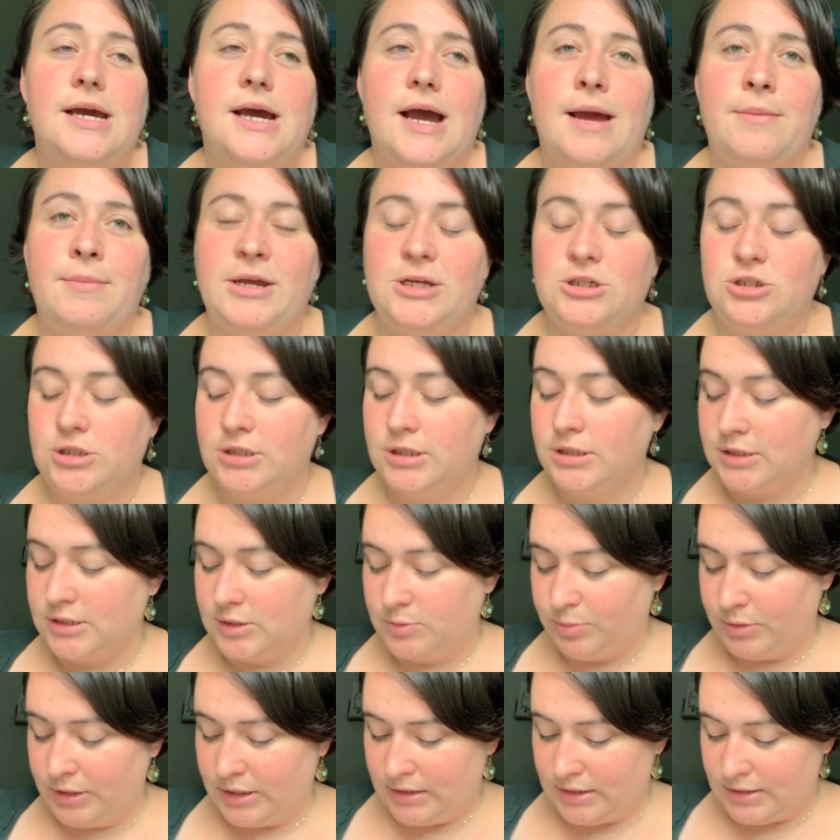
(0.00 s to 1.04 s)
I'm actually going to
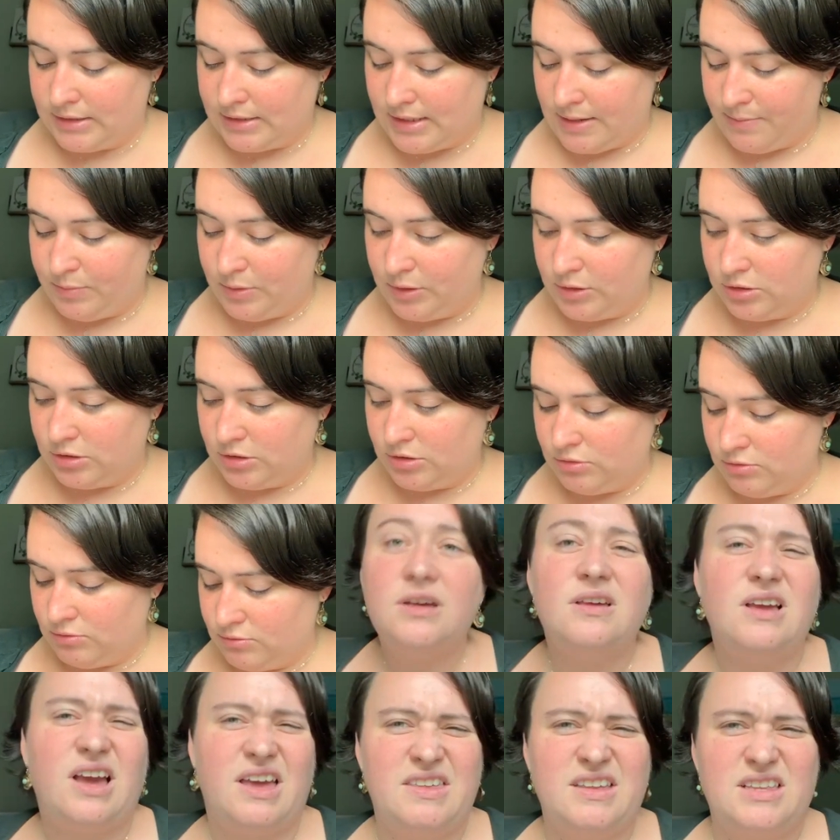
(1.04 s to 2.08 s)
split this up into,
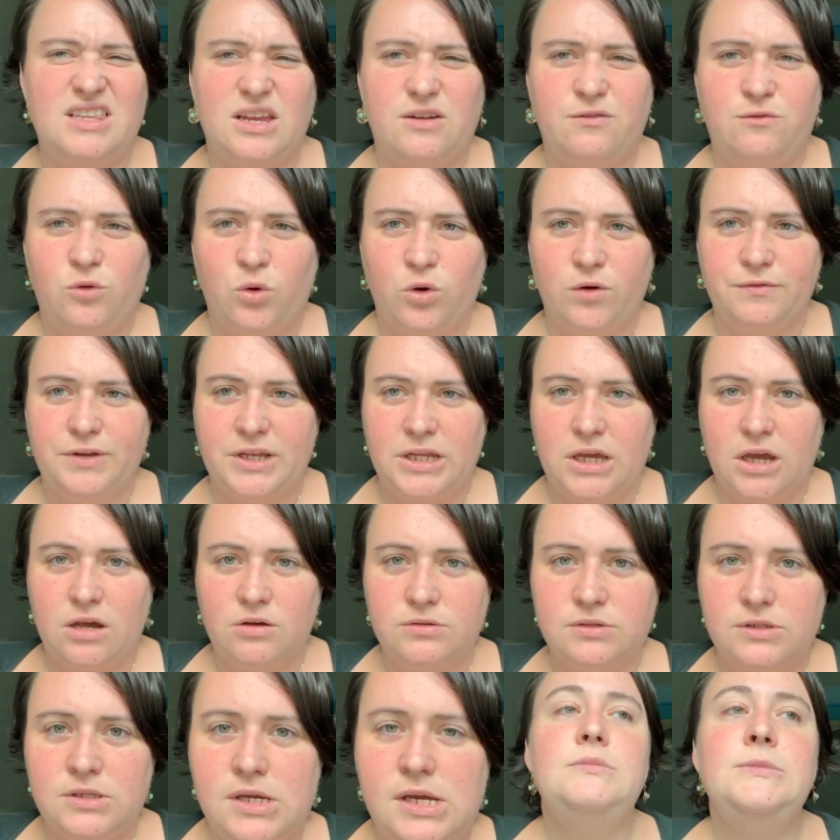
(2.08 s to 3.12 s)
I think, like 4
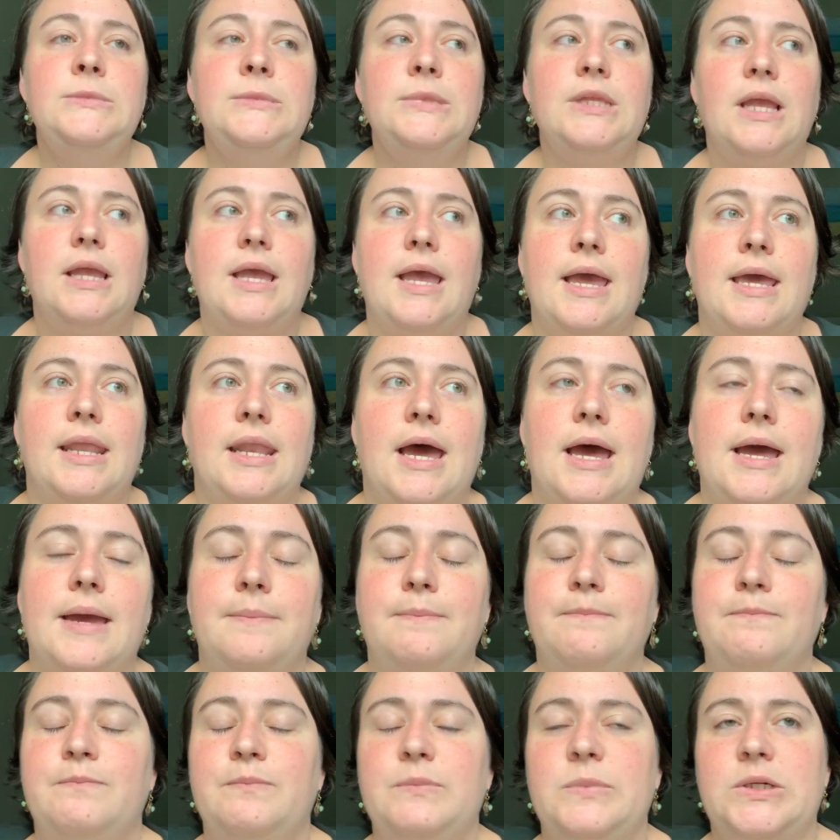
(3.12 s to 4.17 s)
videos. And
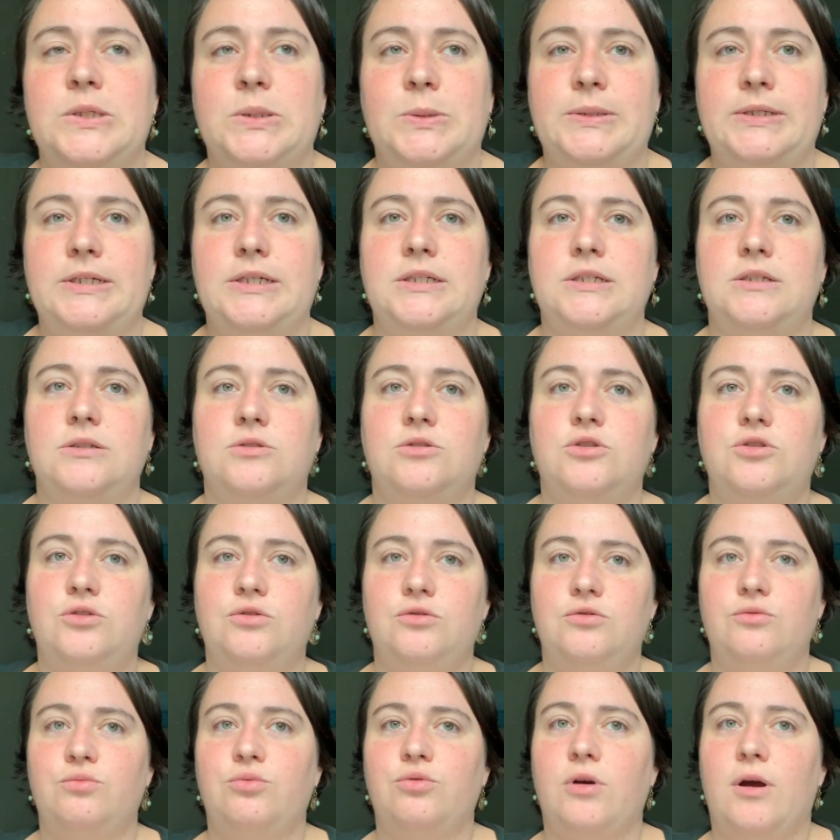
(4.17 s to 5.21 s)
I'm going
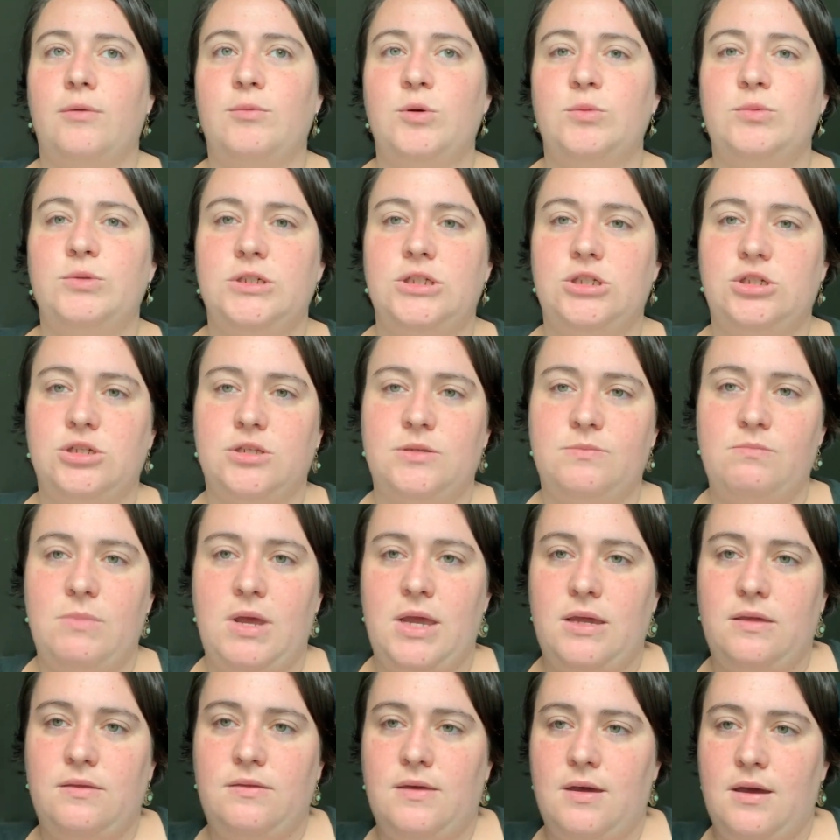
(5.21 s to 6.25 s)
to probably just
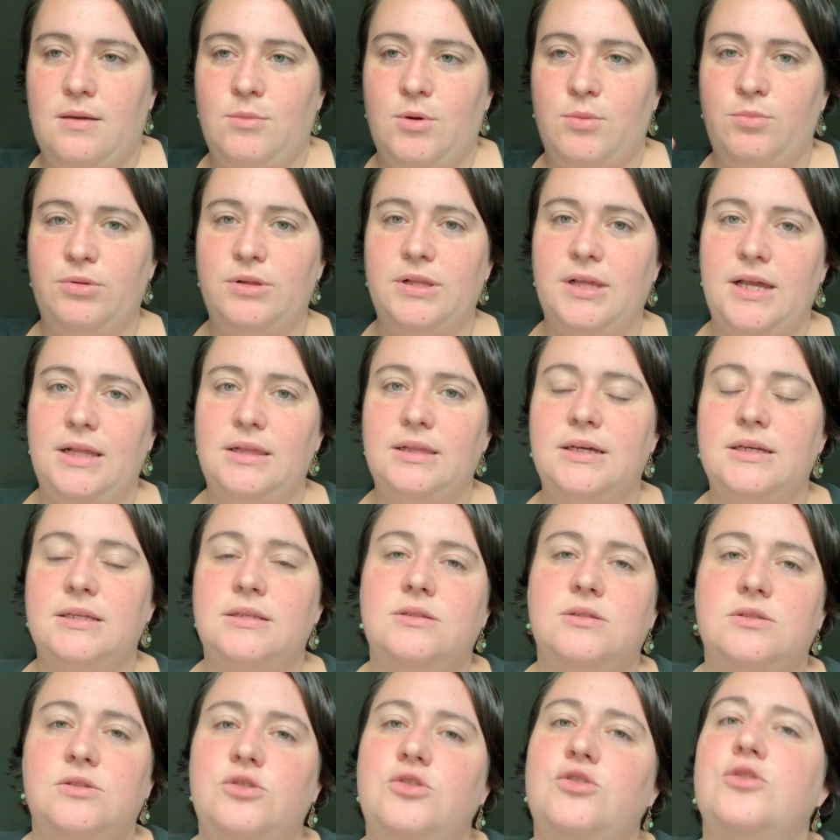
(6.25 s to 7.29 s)
make them a
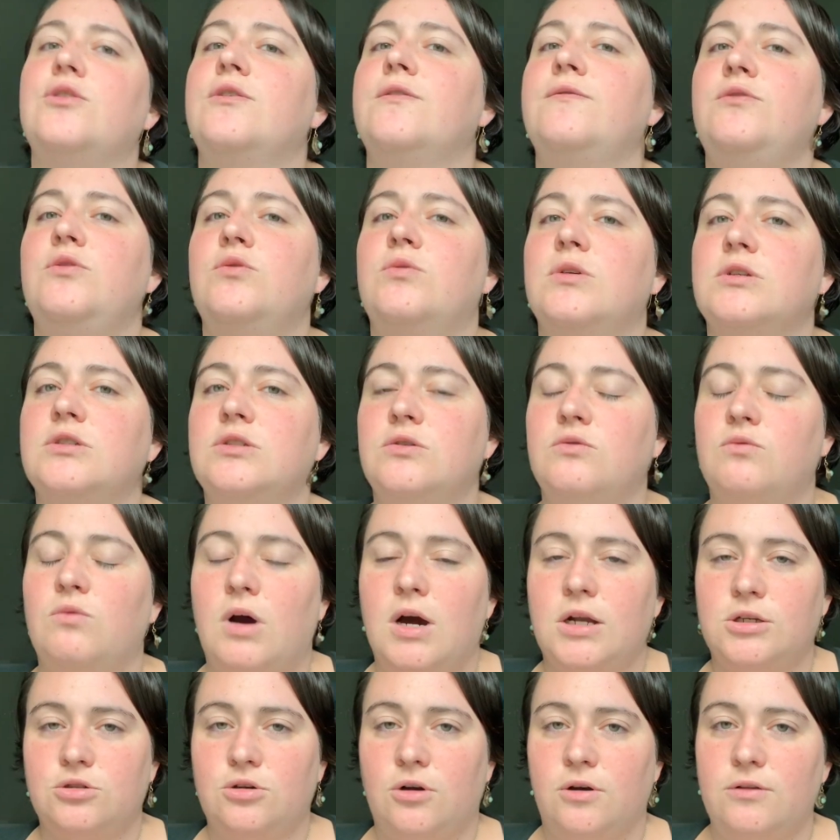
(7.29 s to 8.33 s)
playlist. So if you want to
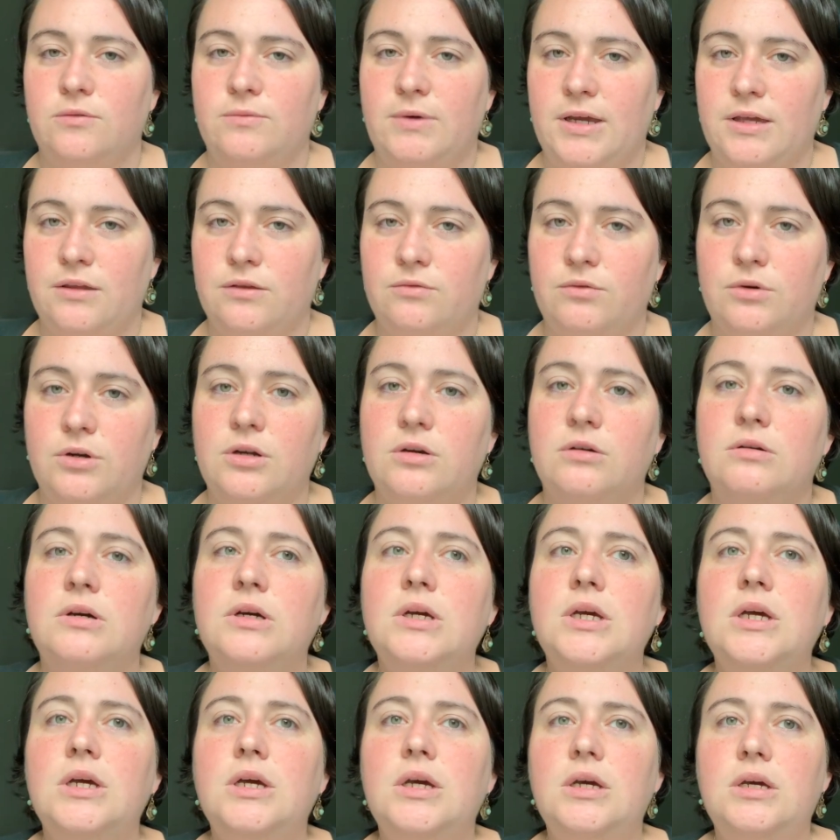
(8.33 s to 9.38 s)
watch all the way through,
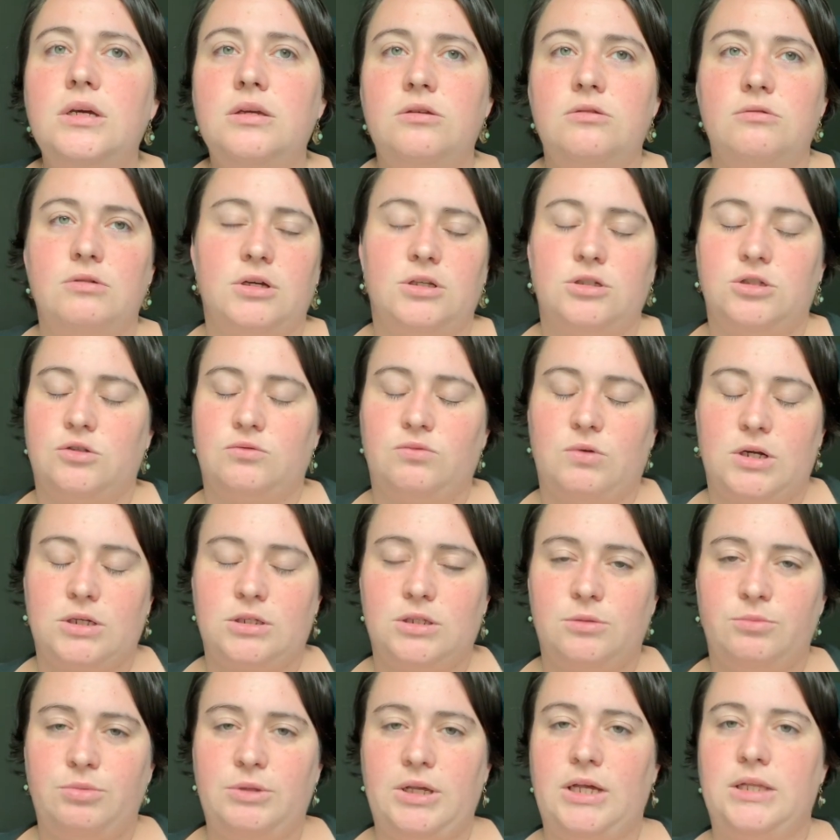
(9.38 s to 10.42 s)
you can just watch
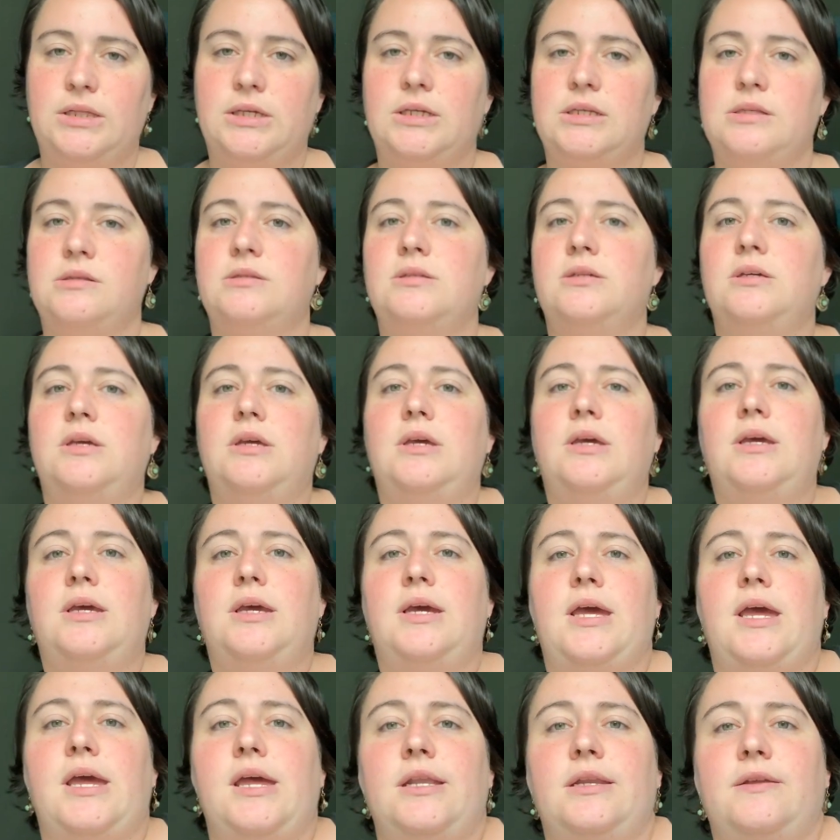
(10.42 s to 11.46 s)
the playlist.
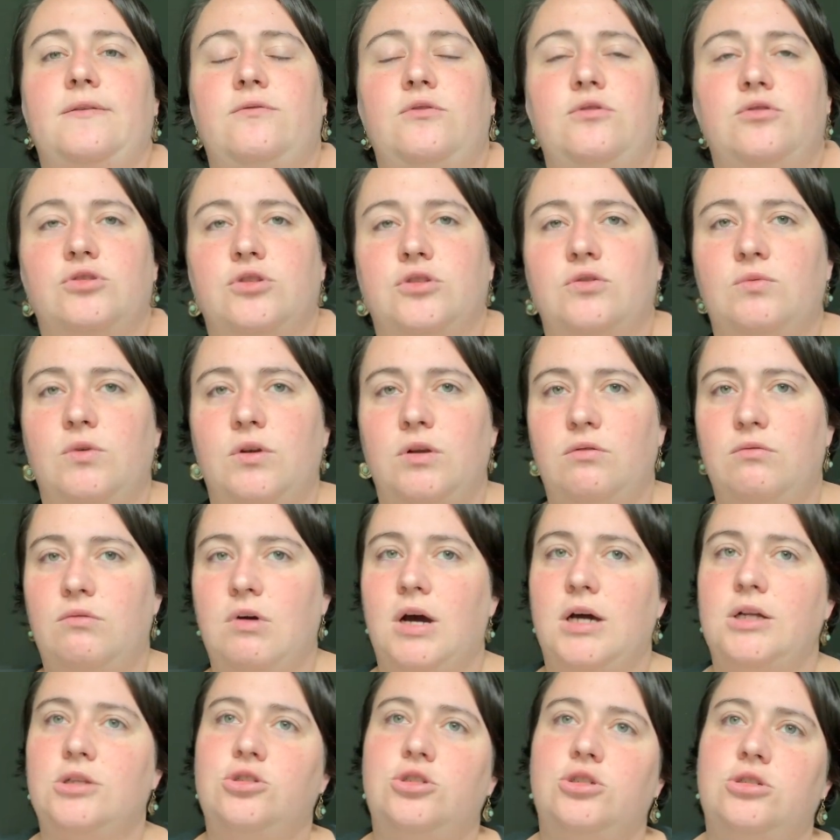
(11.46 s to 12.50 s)
And if you just want to
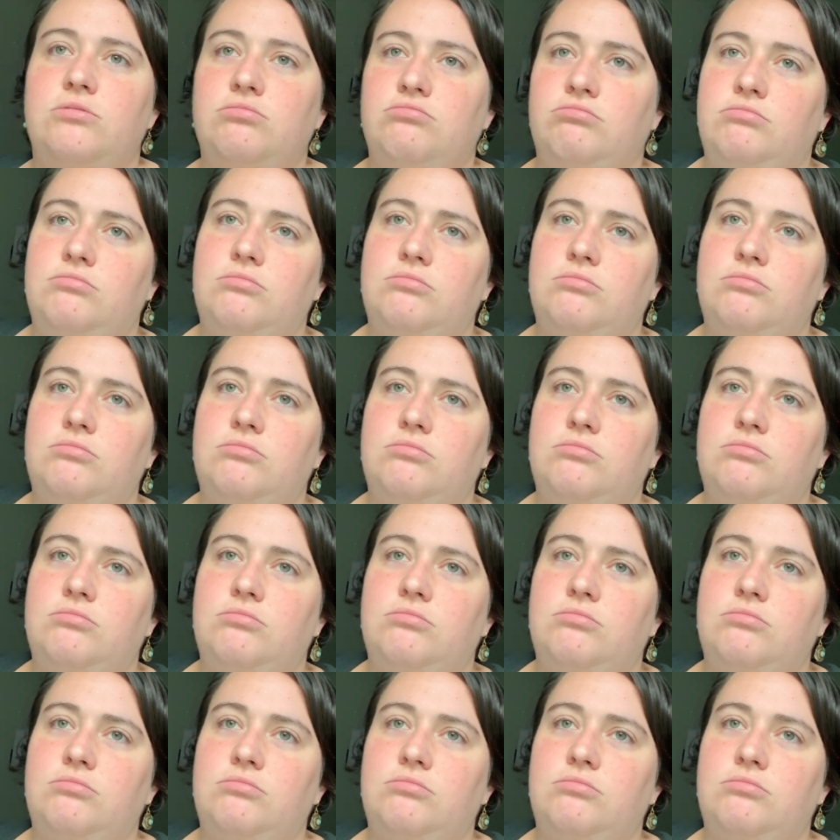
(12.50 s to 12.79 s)
watch